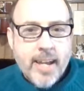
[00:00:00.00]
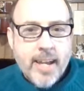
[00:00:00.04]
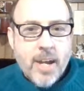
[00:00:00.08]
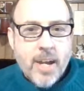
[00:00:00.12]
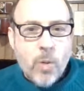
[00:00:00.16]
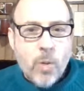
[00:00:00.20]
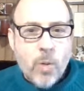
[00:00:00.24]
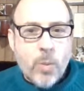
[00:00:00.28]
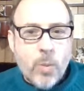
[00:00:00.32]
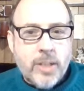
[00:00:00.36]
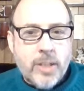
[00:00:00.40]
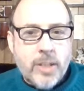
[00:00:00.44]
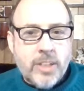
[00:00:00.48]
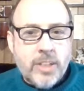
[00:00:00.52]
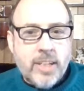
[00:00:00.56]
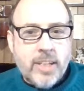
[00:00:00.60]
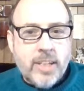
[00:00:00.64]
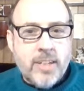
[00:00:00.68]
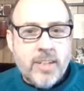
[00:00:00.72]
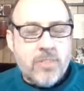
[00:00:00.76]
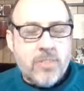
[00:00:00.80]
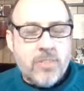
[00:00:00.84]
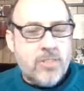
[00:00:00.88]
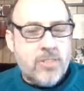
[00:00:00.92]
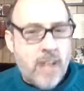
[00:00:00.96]
which
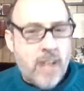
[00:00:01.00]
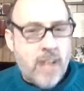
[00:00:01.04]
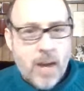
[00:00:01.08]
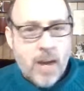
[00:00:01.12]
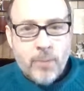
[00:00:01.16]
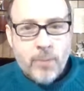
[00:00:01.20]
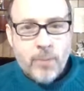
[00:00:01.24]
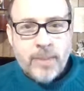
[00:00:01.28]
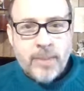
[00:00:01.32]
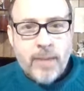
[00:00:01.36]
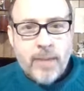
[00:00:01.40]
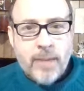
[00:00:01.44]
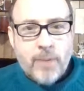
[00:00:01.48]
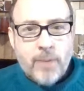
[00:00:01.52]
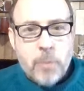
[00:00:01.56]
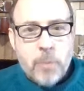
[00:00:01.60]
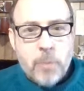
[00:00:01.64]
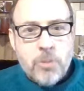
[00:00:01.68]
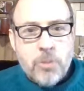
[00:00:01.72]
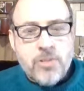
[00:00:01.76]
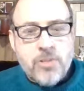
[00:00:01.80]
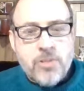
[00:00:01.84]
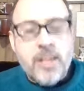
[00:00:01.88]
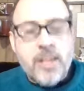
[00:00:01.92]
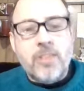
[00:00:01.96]
is not what they
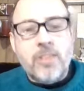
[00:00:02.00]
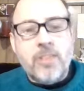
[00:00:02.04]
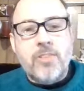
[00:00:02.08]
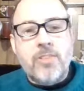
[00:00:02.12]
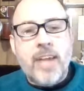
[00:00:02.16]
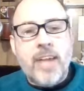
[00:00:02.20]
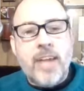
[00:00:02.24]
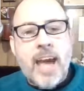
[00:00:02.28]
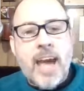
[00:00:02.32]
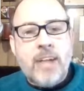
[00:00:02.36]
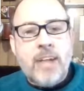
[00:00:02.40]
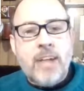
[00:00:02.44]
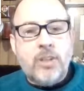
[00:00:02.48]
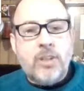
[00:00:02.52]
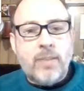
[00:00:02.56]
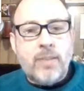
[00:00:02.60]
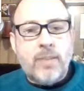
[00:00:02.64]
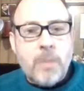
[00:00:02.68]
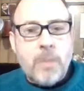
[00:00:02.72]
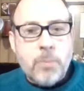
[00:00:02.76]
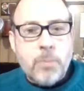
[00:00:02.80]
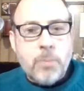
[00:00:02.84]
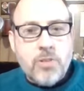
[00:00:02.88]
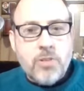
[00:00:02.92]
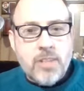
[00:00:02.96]
represent. They actually
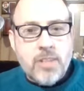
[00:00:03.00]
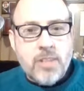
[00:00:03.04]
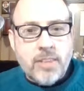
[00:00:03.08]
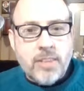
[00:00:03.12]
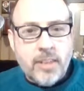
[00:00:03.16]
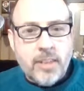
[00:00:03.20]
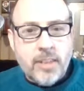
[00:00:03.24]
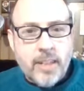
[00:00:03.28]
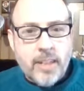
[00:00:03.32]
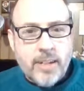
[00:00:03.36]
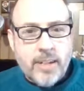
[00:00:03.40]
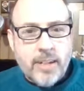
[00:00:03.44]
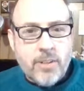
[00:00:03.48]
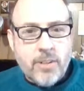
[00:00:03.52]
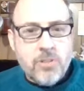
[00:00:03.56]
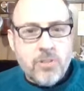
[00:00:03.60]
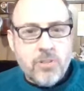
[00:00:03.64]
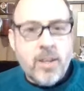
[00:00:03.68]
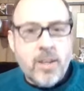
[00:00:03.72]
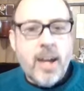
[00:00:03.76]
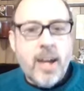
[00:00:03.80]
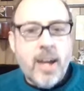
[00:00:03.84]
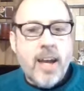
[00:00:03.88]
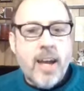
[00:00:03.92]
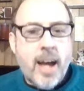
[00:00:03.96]
represent the
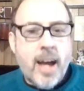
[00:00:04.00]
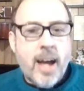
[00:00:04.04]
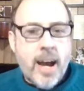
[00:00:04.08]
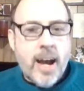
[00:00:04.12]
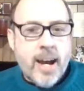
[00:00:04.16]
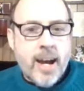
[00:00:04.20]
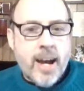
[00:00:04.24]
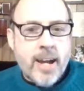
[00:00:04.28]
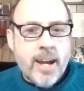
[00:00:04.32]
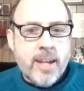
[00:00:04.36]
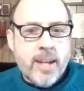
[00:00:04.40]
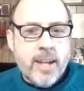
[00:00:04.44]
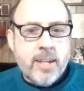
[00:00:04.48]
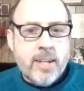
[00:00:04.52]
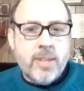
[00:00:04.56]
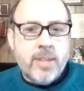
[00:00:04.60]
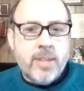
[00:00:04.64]
letters I-C-H-T-H-U-S,